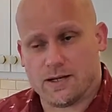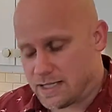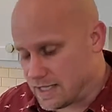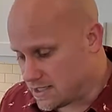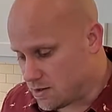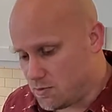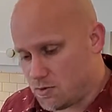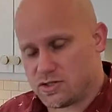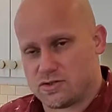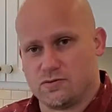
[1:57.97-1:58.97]
And that's how we
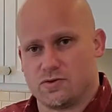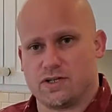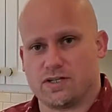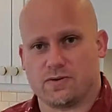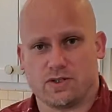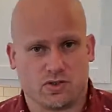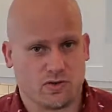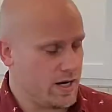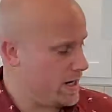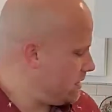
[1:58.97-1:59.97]
want to serve drinks for the tray,